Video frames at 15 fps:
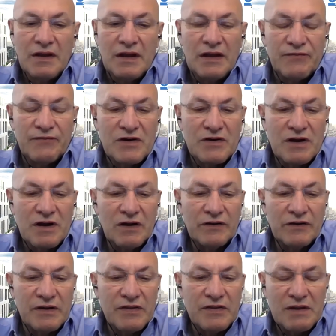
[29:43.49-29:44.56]
If there
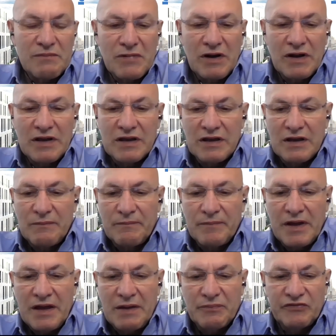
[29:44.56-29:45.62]
aren't, then Mike,
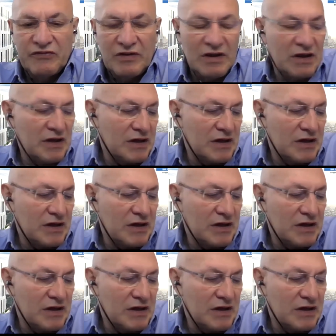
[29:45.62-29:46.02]
perhaps